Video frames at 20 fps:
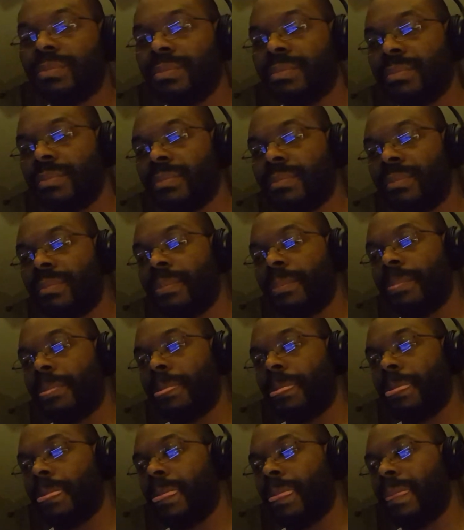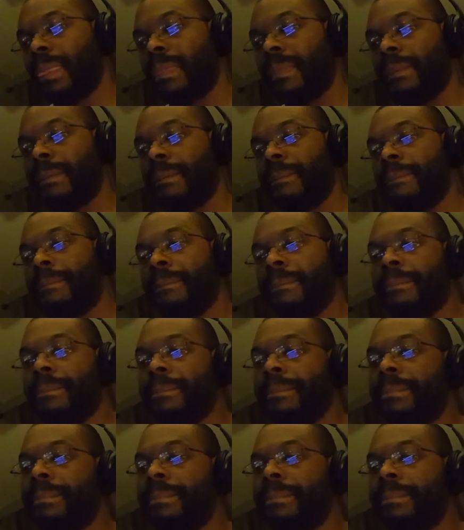(no one is talking)